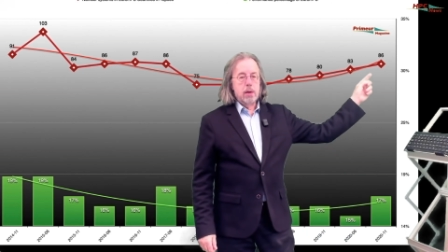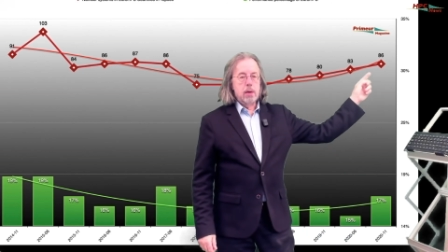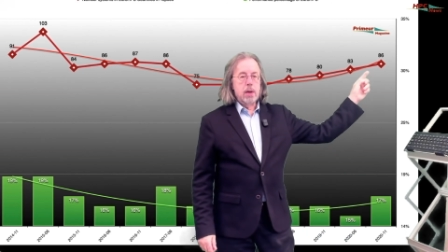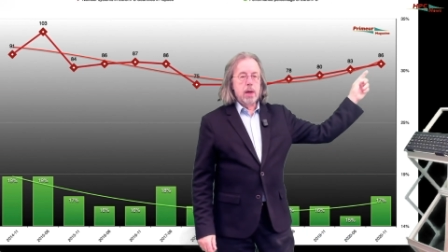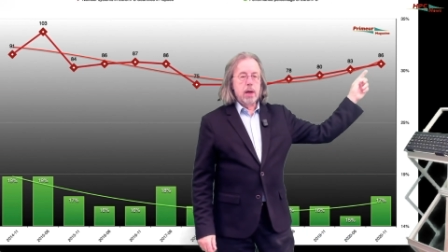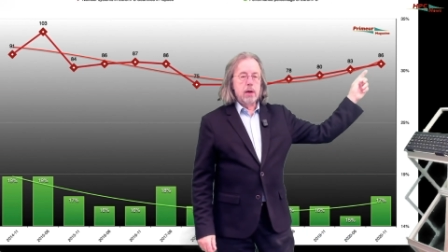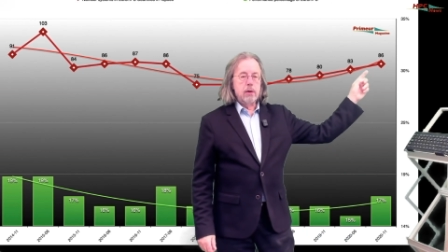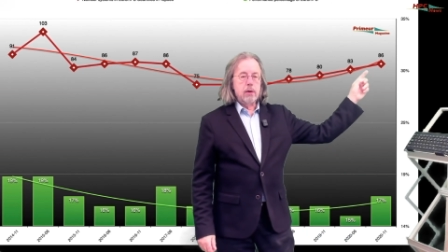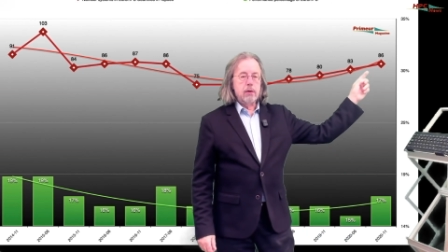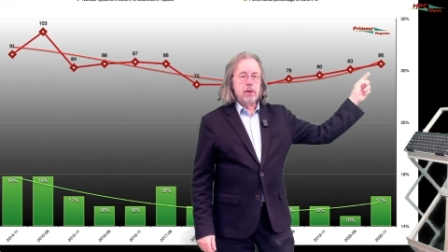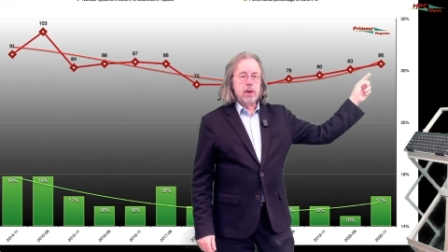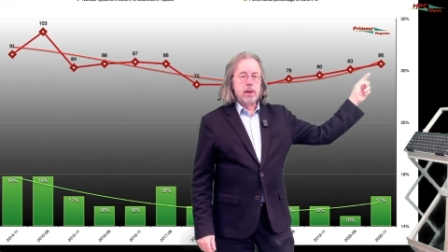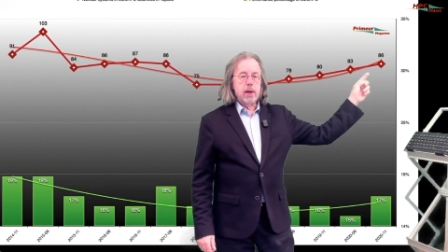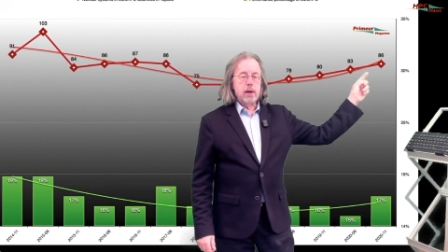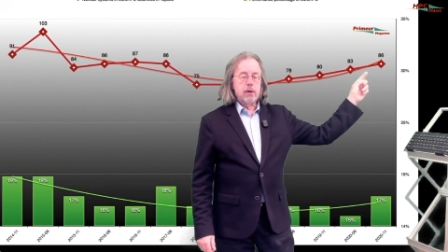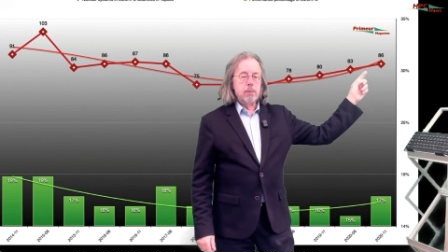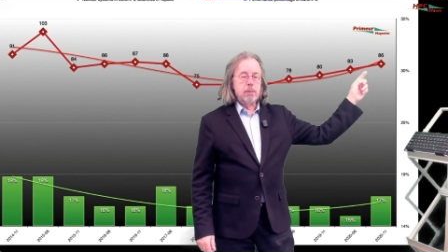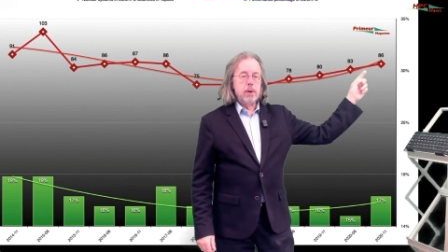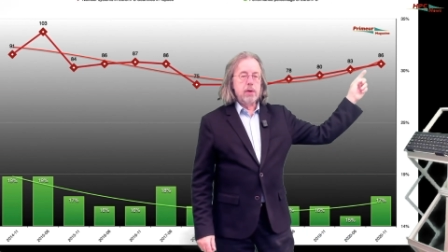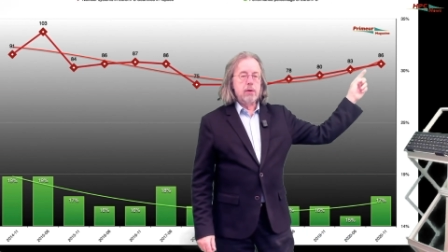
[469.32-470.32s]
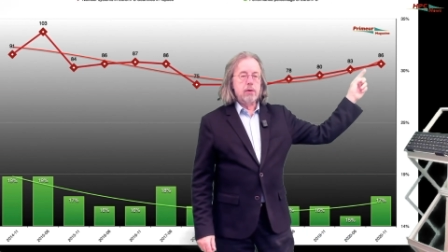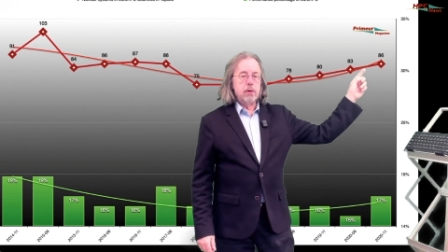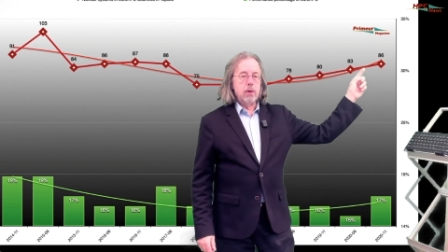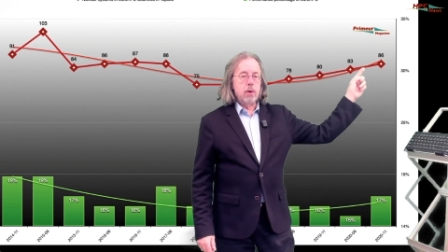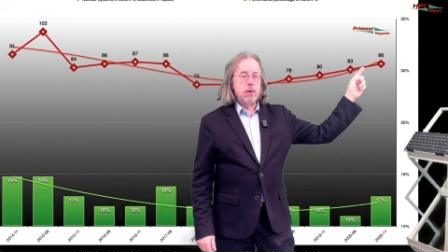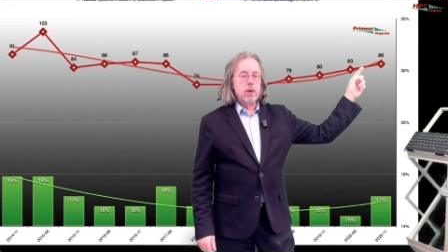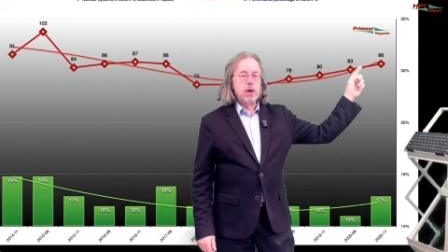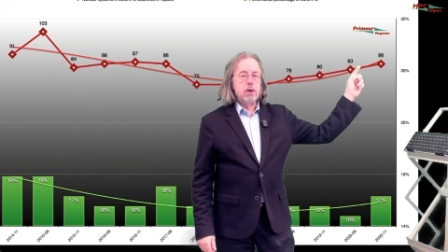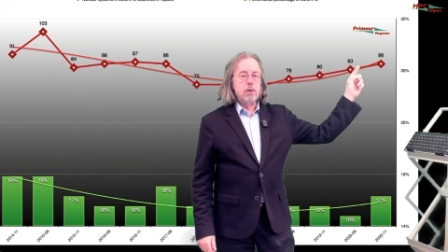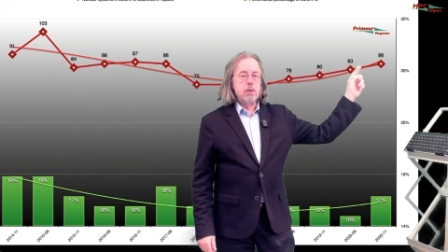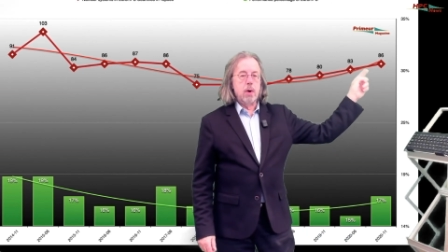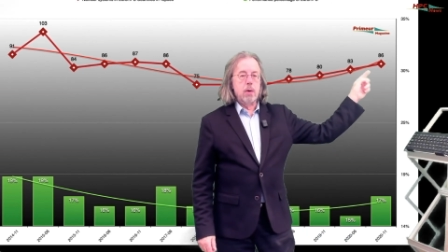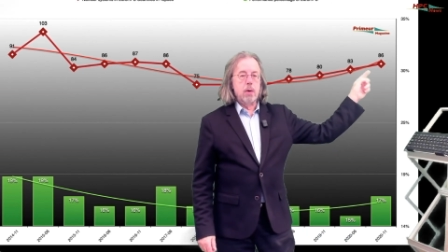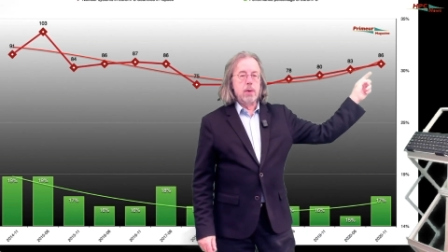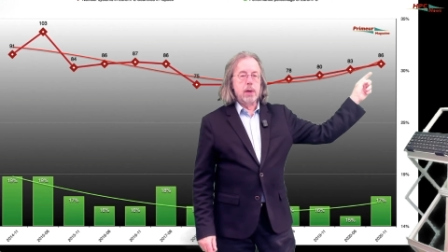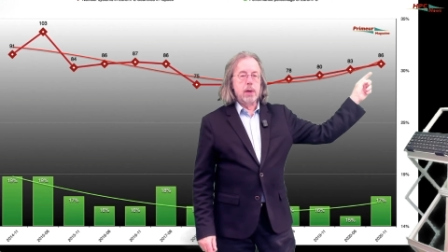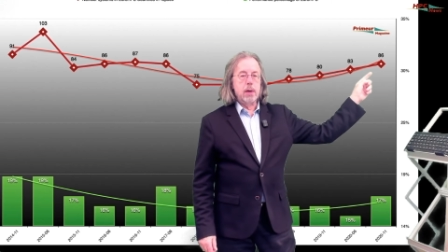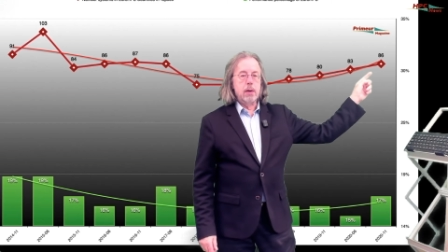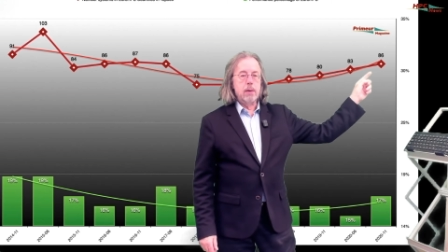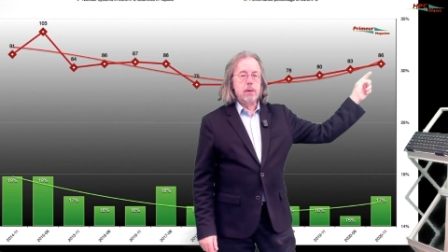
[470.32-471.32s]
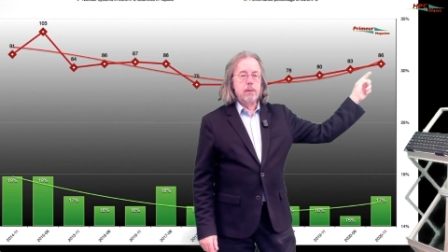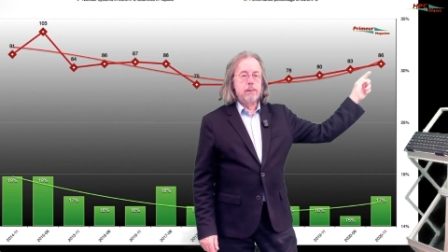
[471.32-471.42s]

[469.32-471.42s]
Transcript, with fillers: years, it has been slowly growing.